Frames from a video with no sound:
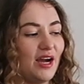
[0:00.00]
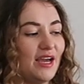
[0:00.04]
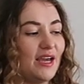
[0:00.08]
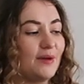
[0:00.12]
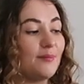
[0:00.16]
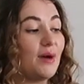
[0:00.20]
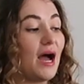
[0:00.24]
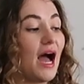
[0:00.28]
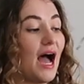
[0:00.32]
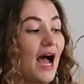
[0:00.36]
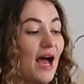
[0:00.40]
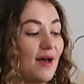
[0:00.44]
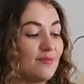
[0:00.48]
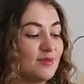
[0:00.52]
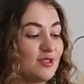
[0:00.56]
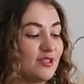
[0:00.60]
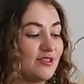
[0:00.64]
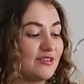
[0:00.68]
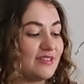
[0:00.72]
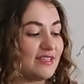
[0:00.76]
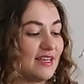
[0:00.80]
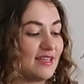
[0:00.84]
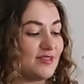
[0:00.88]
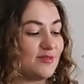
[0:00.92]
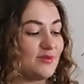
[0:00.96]
I am
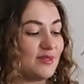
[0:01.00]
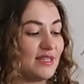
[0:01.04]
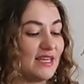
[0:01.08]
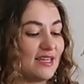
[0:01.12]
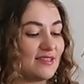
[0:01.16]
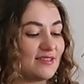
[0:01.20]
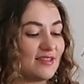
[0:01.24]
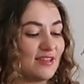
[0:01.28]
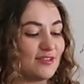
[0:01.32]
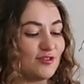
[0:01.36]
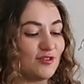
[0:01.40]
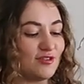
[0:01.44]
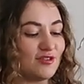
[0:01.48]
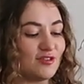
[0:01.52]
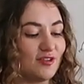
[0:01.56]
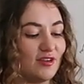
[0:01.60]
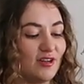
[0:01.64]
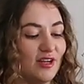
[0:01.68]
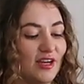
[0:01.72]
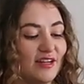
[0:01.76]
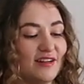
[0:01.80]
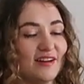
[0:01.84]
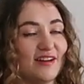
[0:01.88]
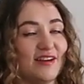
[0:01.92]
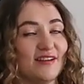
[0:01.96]
absolutely obsessed with this. I saw this
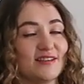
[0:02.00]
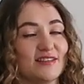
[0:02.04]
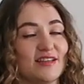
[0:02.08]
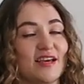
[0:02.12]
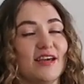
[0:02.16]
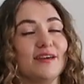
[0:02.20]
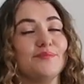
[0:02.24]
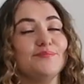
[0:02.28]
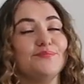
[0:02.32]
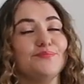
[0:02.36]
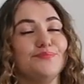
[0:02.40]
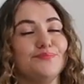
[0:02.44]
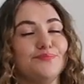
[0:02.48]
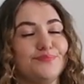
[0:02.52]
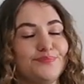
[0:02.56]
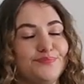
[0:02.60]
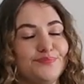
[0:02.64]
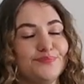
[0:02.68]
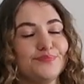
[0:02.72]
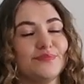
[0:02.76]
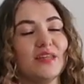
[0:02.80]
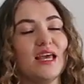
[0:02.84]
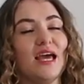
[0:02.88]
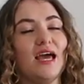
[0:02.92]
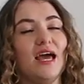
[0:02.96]
online and I was like,
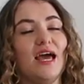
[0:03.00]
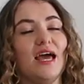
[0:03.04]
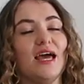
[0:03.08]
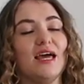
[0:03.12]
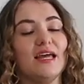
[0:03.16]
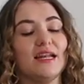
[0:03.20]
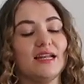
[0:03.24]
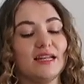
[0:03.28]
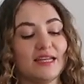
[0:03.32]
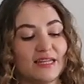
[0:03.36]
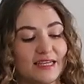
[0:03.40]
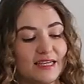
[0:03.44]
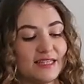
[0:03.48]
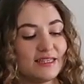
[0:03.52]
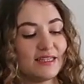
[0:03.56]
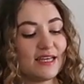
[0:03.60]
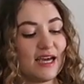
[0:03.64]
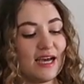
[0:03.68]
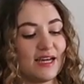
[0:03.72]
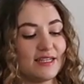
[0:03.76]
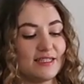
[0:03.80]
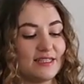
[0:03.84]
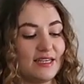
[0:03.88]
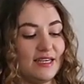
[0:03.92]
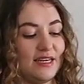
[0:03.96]
need
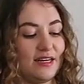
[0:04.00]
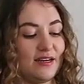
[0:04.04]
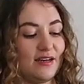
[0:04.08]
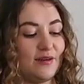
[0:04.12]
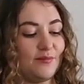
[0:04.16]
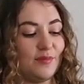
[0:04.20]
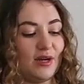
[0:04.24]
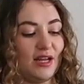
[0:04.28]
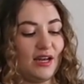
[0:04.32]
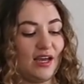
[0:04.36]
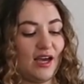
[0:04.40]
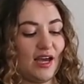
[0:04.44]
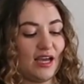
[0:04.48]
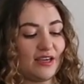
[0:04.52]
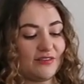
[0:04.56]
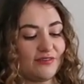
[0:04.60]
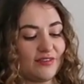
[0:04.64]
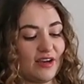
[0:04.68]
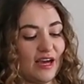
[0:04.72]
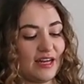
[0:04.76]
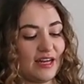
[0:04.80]
that in my life.